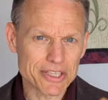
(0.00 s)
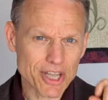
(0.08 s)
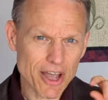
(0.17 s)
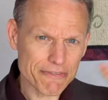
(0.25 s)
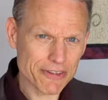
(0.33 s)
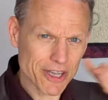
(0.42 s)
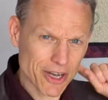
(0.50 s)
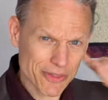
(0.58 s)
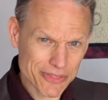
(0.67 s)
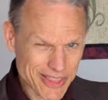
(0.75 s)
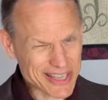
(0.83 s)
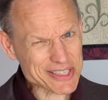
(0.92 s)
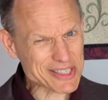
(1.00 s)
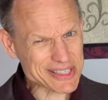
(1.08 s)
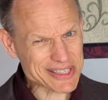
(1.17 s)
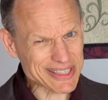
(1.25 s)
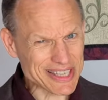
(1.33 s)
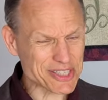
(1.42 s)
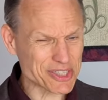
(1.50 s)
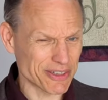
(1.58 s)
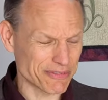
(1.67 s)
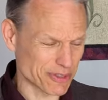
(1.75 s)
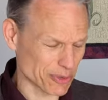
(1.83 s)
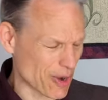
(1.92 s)
it's often called this list
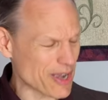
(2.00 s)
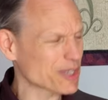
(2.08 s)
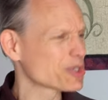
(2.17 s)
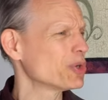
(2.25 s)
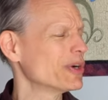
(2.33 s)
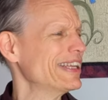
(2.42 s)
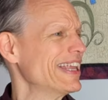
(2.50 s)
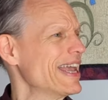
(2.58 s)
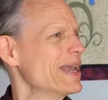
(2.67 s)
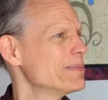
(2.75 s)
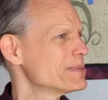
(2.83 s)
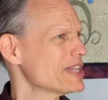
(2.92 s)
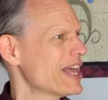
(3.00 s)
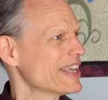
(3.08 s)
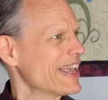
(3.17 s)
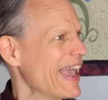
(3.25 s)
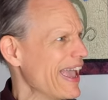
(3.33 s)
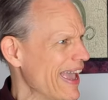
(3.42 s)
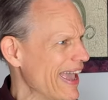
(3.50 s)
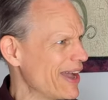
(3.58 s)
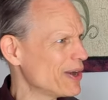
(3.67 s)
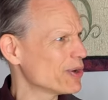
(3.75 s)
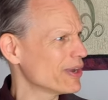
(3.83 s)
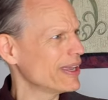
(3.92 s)
of derogatory names like
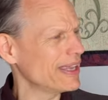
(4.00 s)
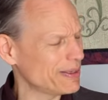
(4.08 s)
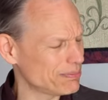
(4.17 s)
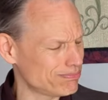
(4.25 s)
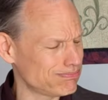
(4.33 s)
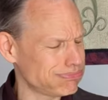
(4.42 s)
hairy...